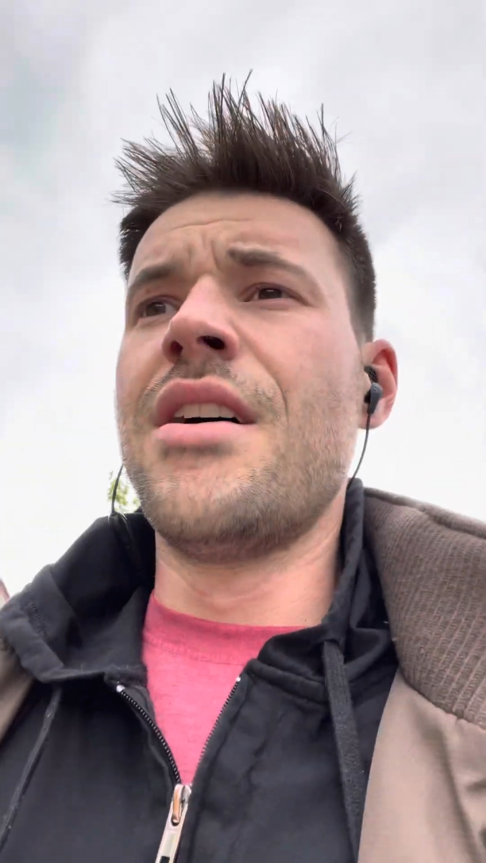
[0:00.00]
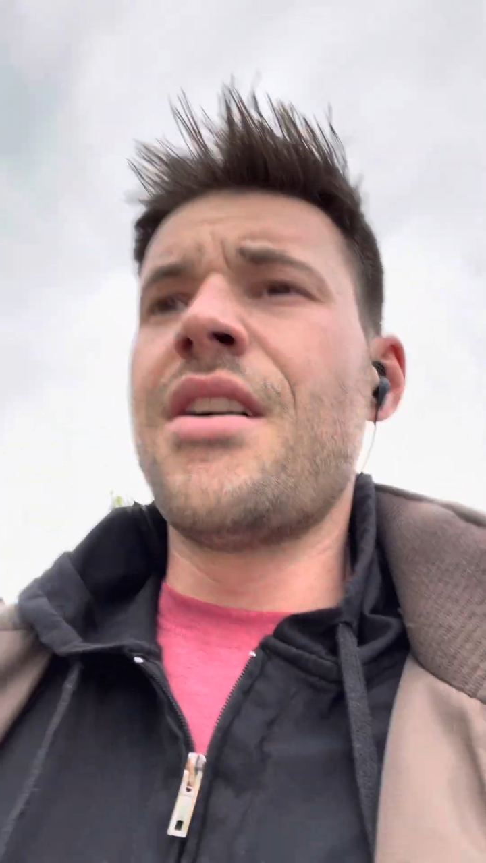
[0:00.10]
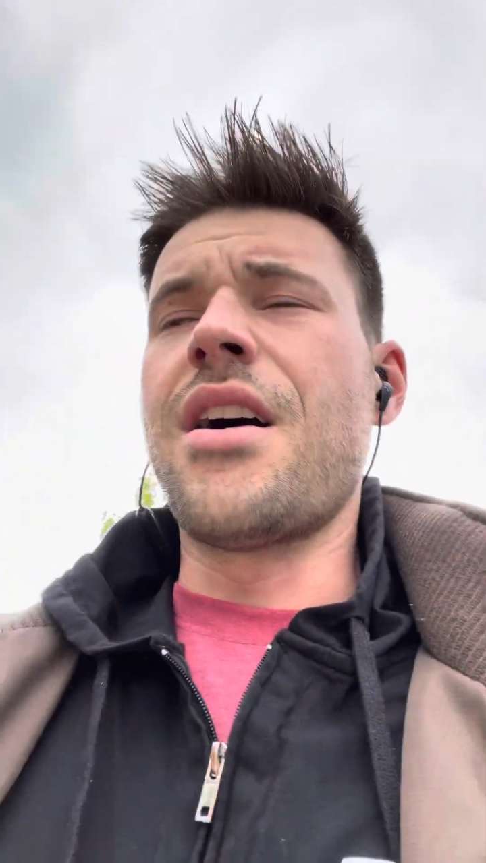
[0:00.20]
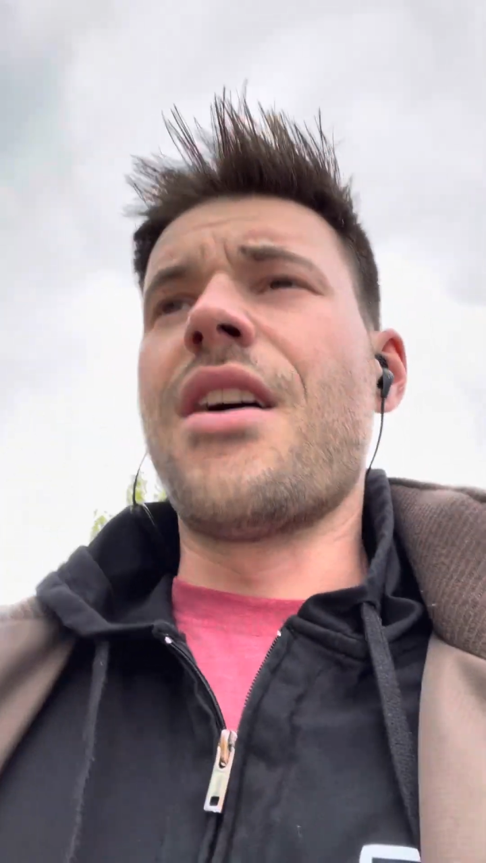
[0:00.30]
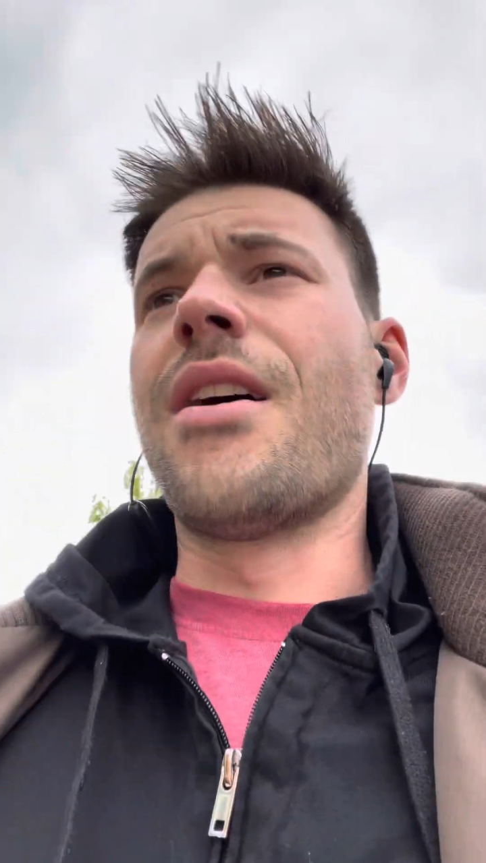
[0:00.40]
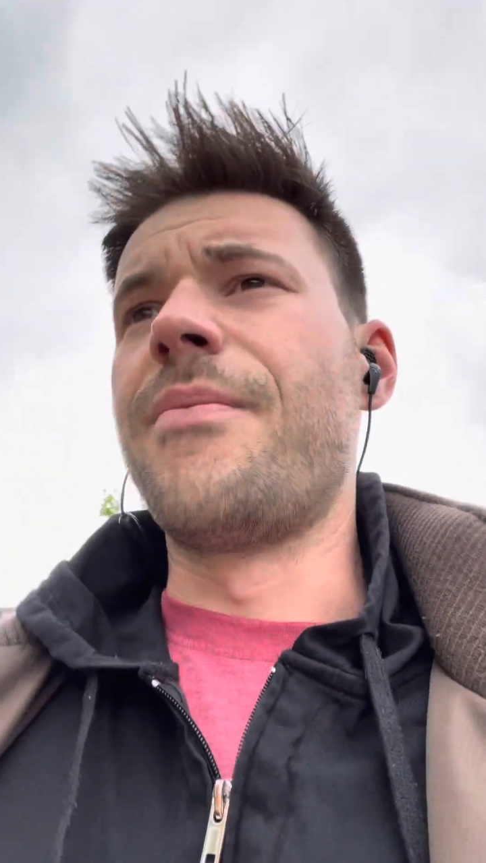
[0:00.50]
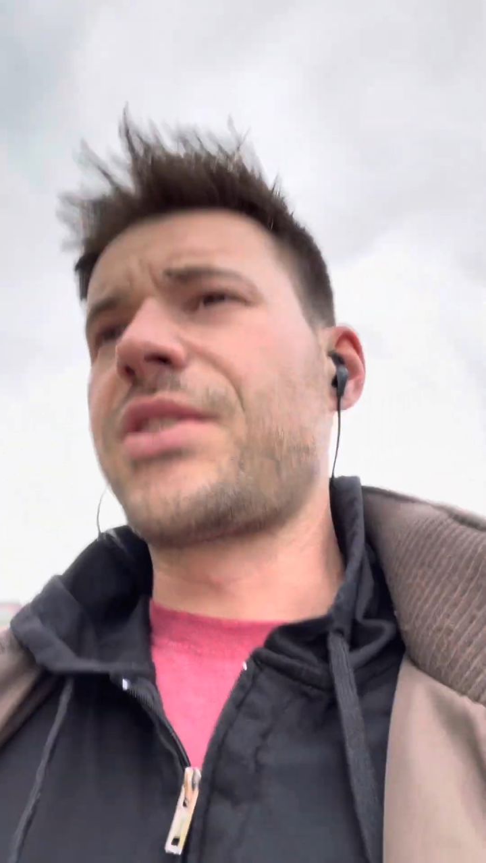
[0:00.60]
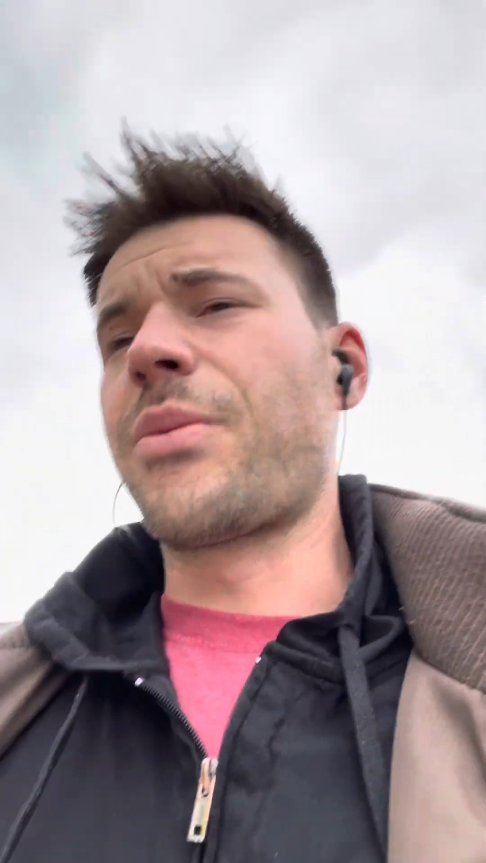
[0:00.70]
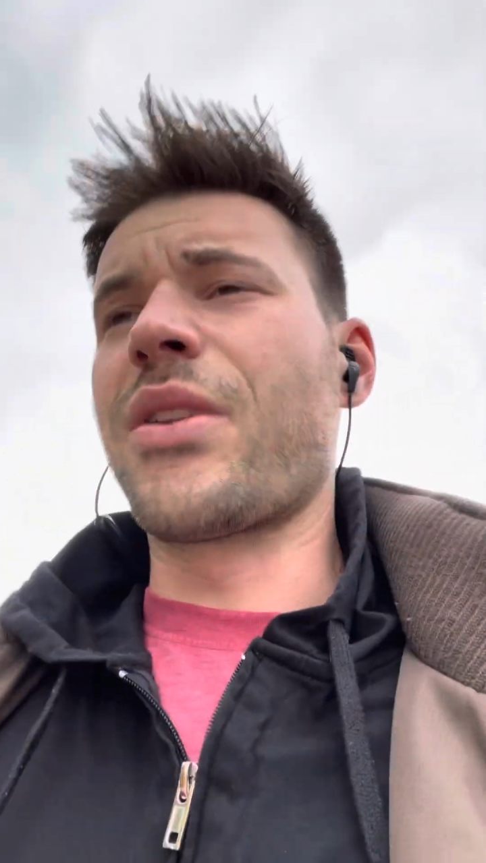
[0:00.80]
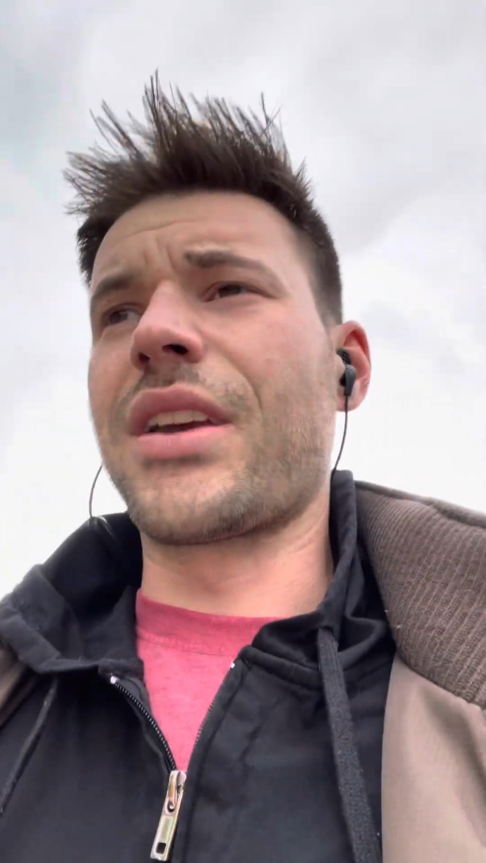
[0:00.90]

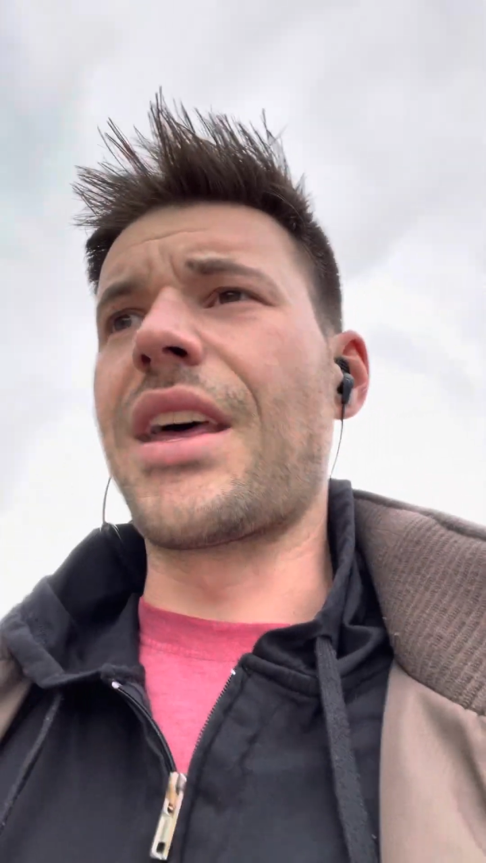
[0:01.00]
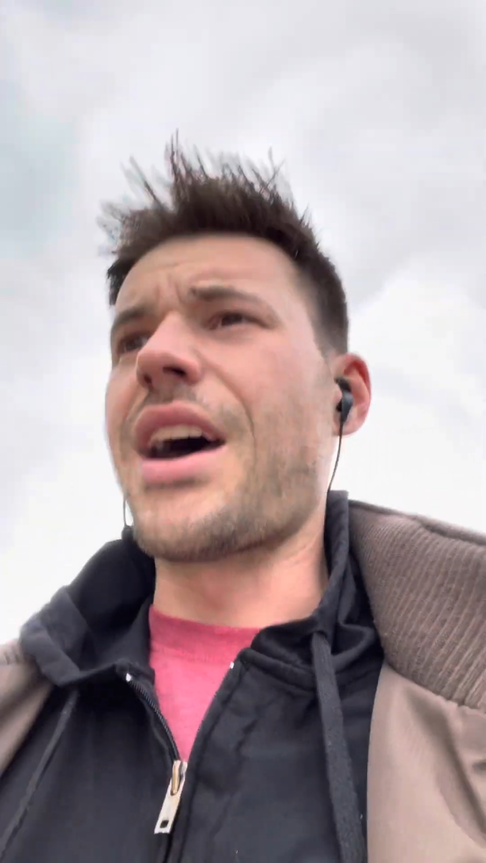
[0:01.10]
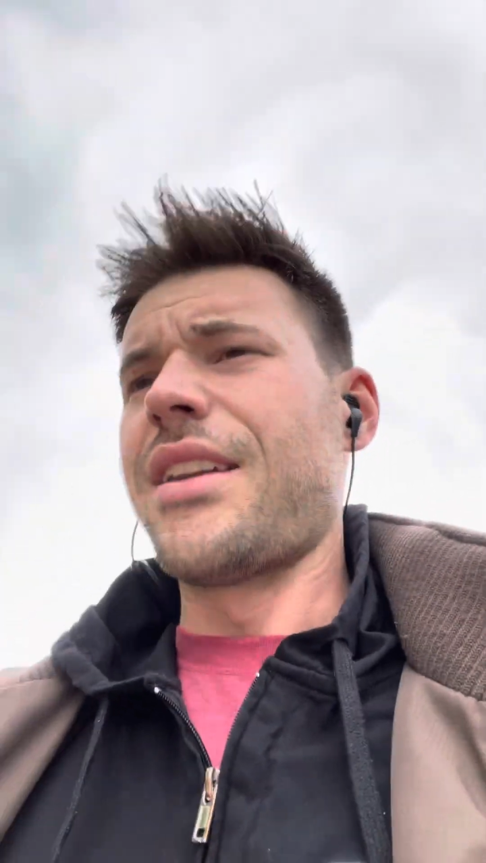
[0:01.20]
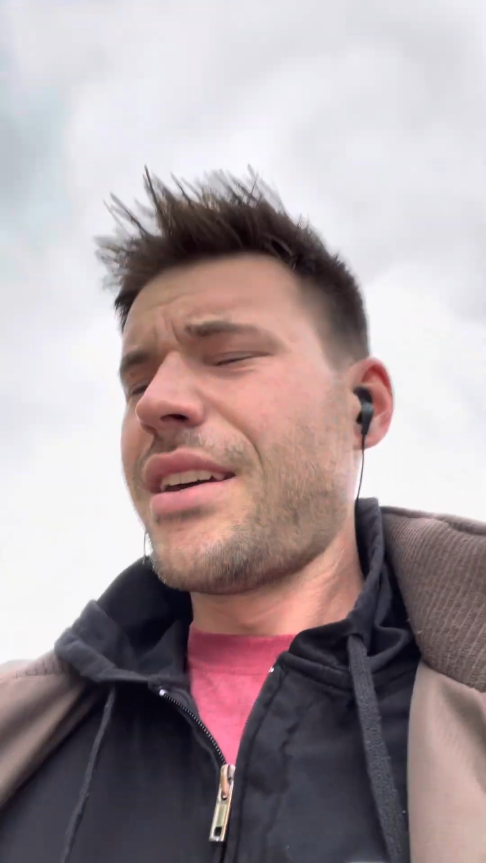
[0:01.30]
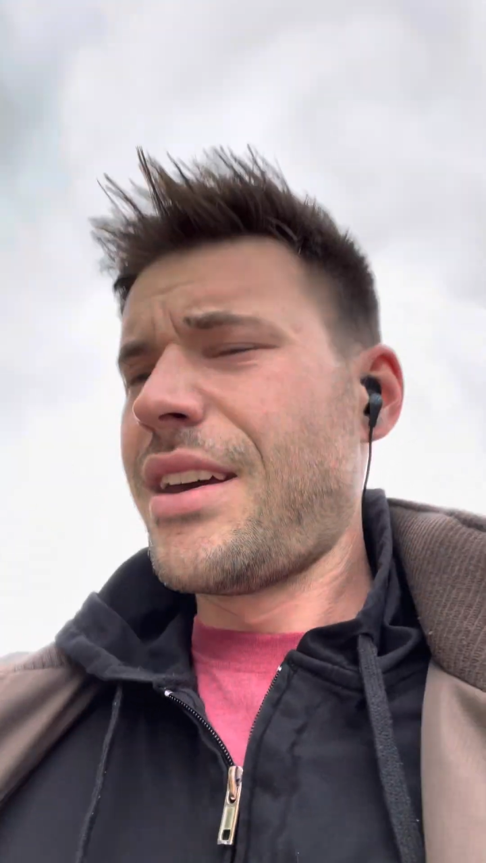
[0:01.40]
something like that,